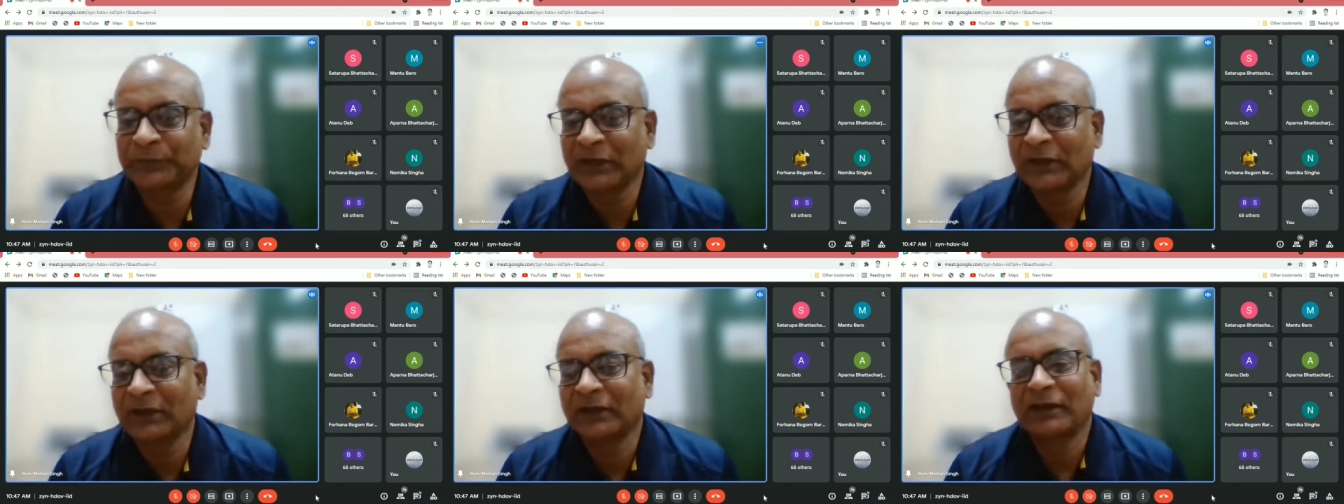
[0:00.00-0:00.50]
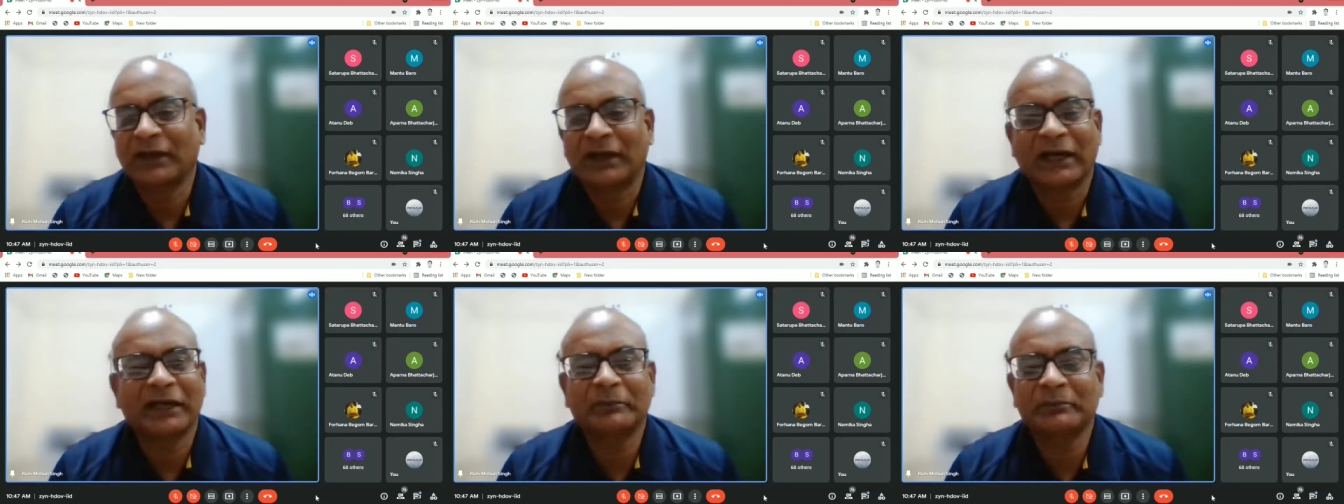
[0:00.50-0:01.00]
I am a
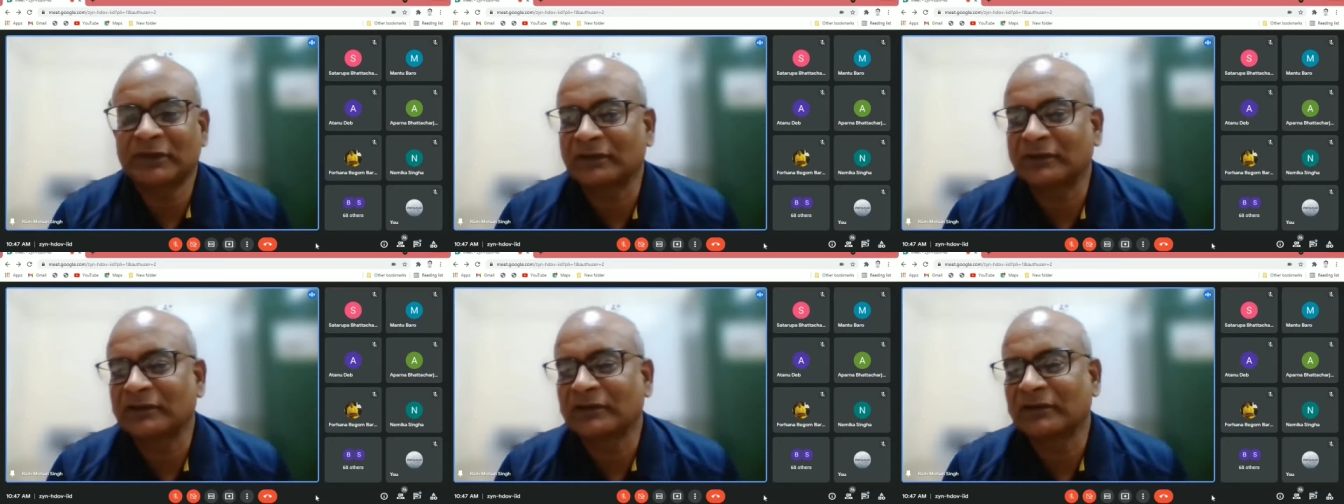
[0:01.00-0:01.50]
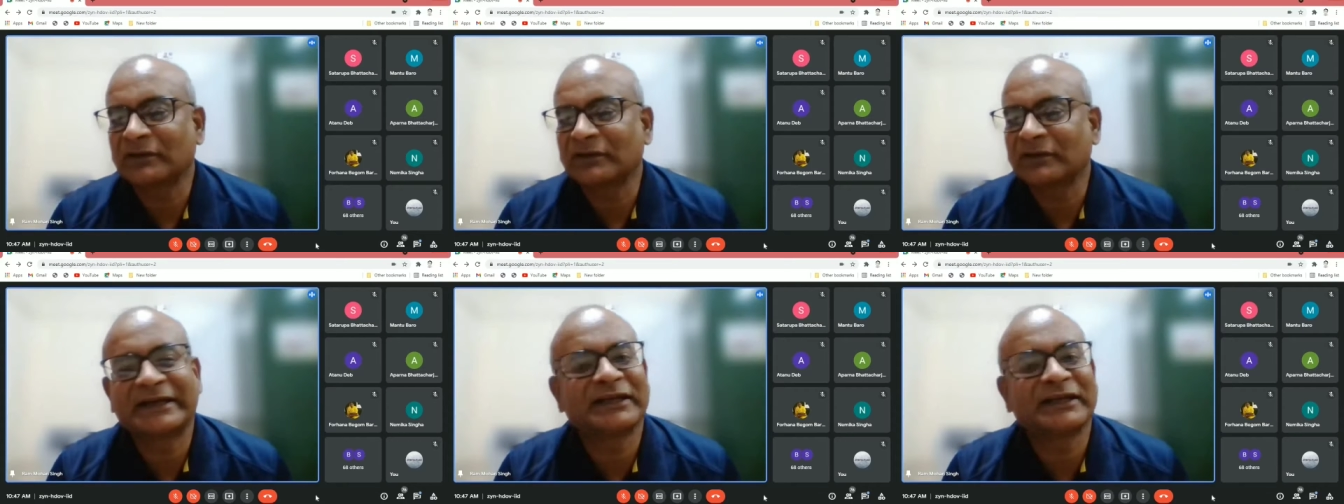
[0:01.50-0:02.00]
physical education teacher
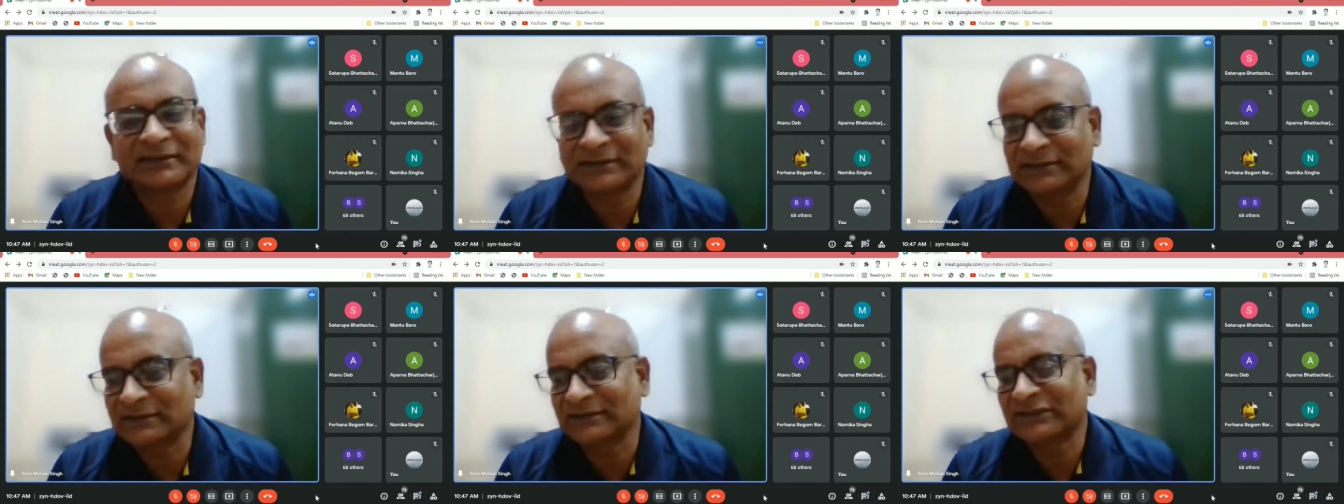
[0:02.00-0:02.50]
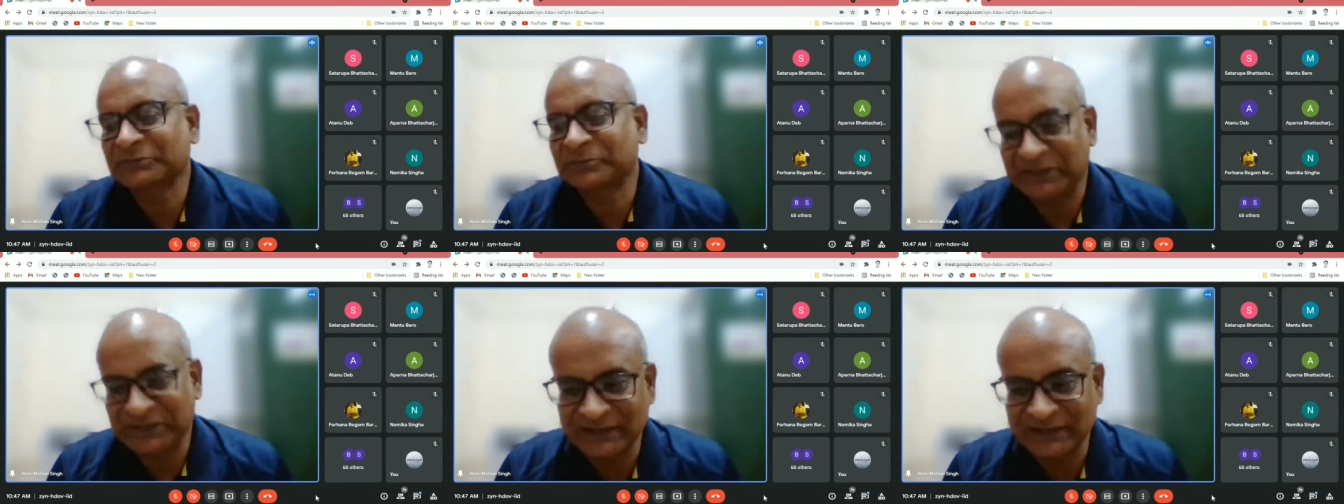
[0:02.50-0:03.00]
in a school
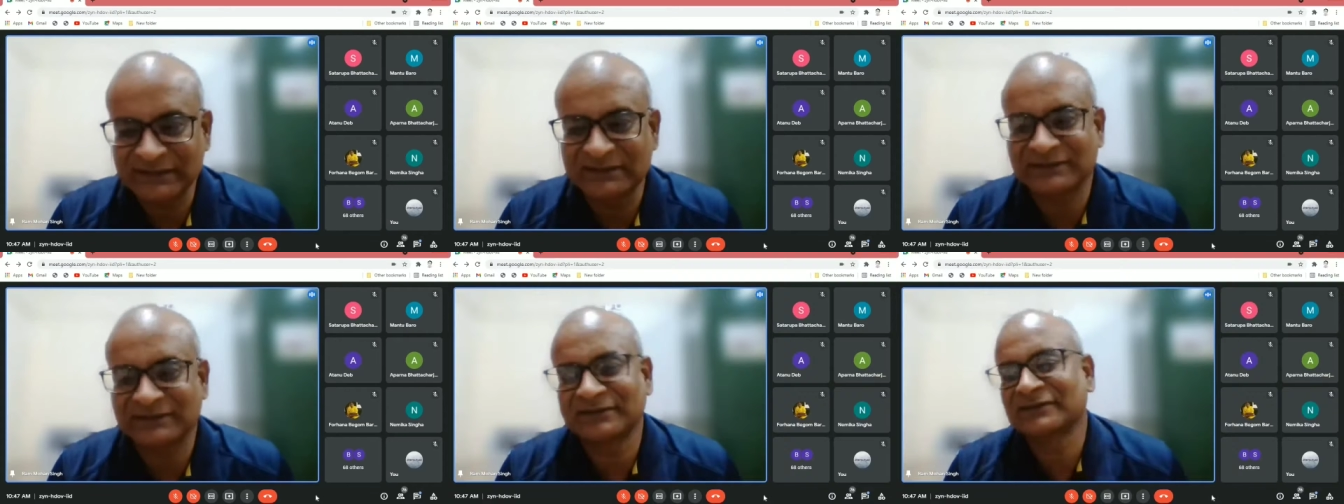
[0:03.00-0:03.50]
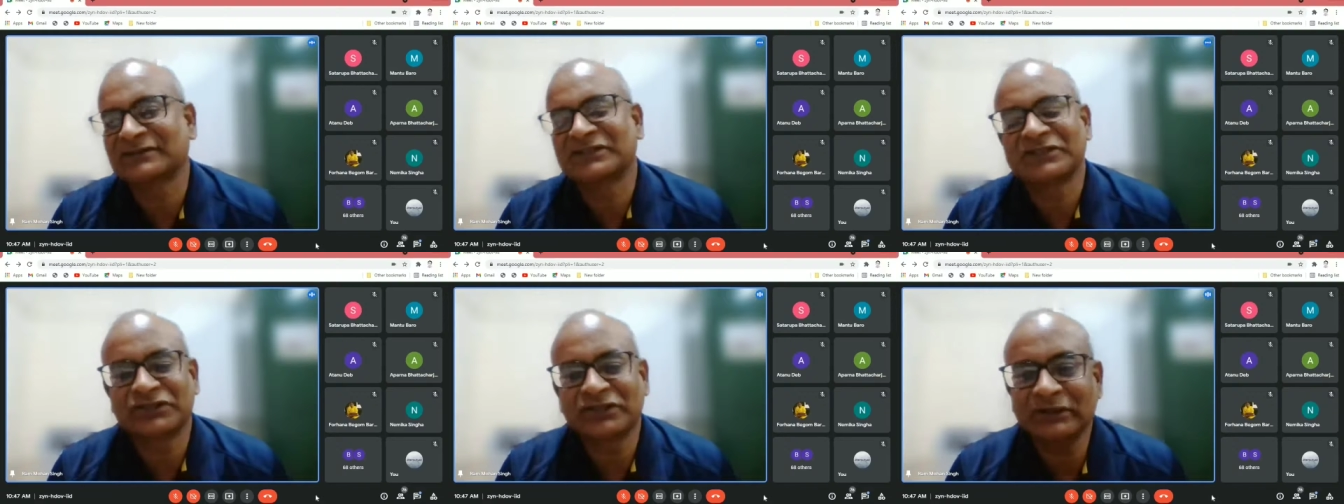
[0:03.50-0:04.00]
I am a
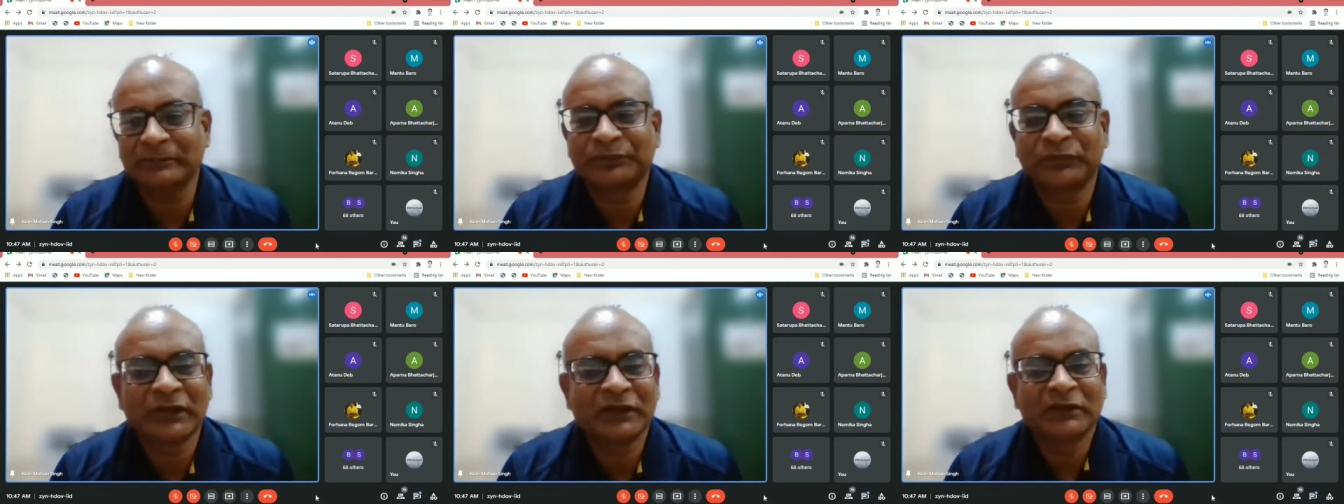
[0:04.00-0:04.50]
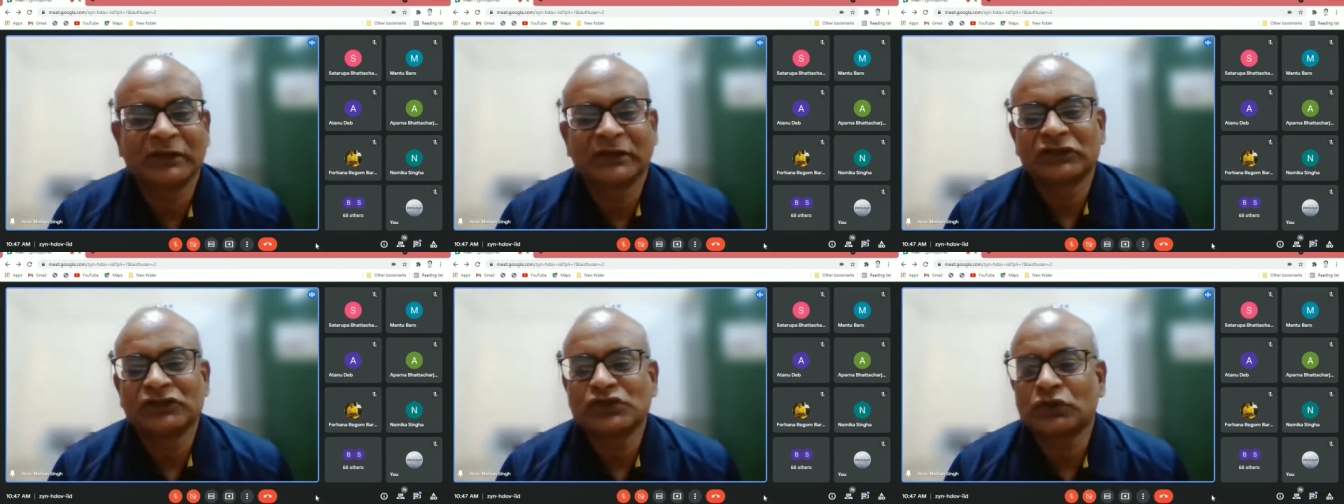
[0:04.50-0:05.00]
cricket uh,
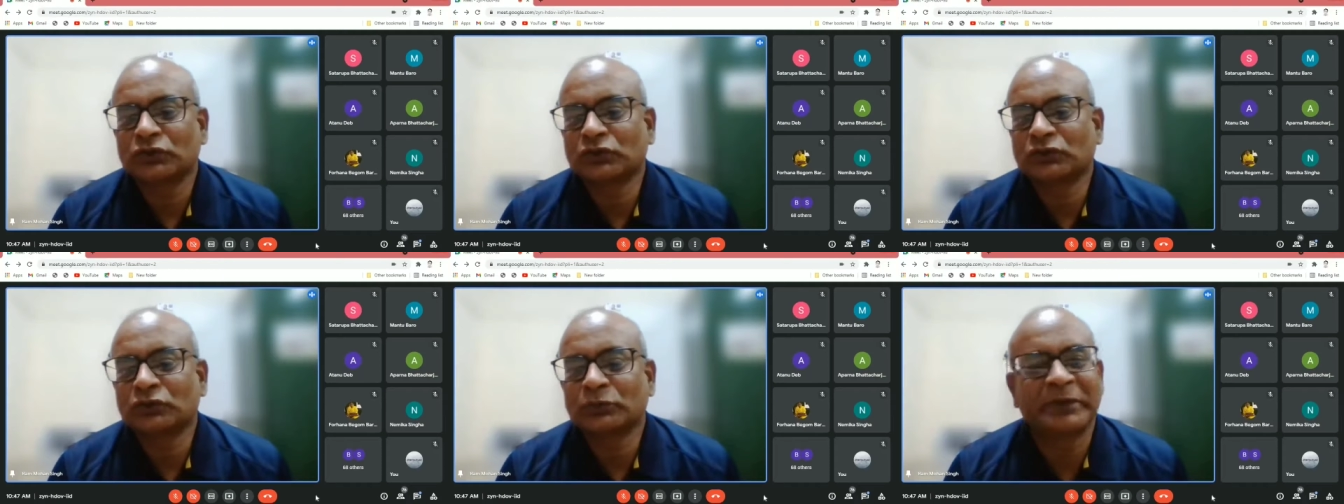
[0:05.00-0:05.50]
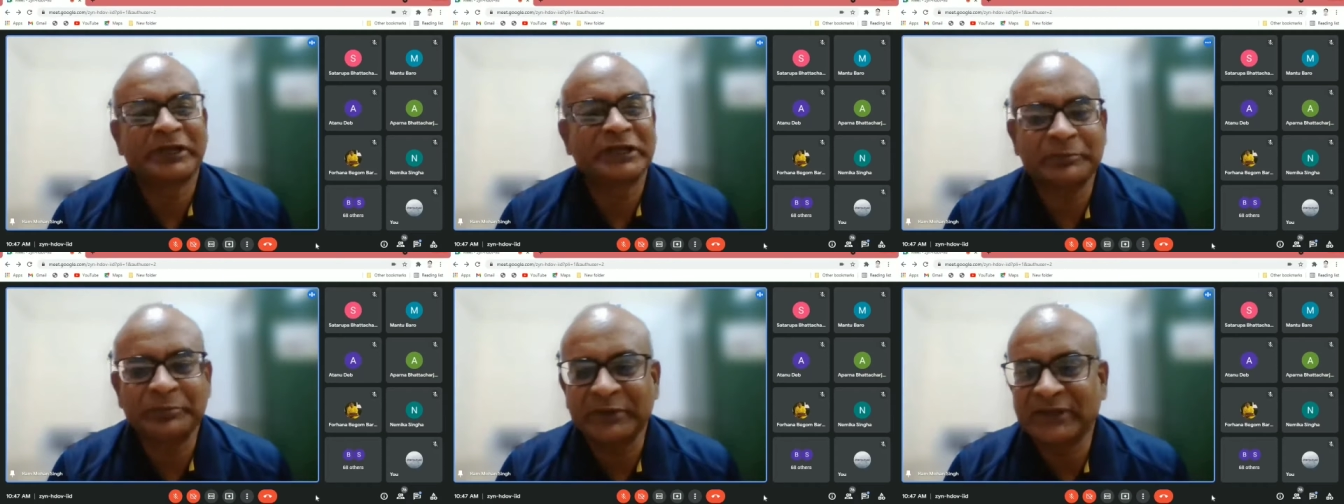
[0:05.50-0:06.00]
specialized uh,
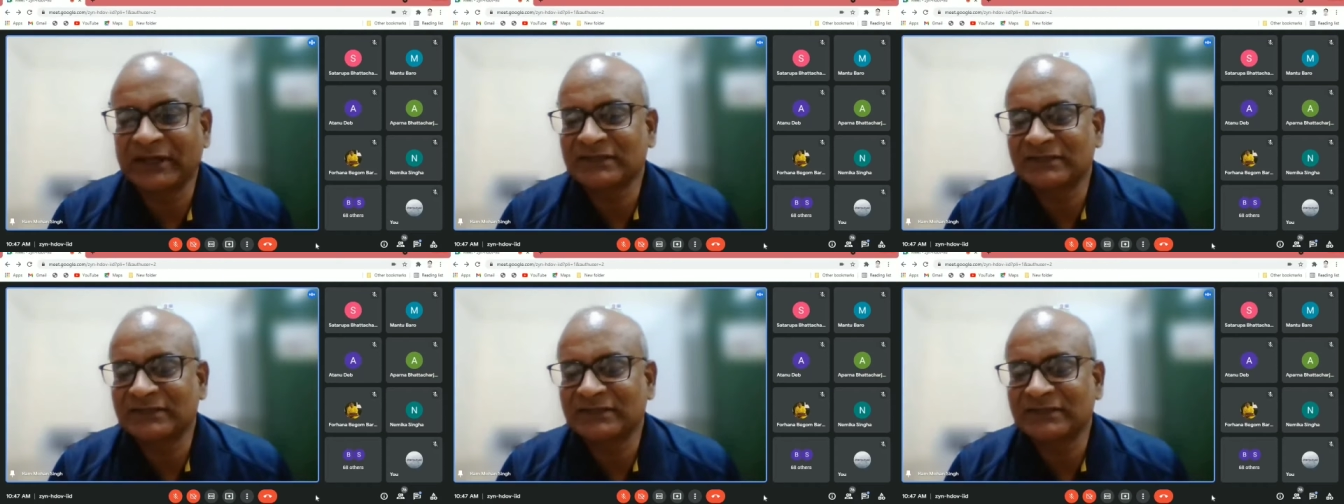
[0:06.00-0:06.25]
teacher.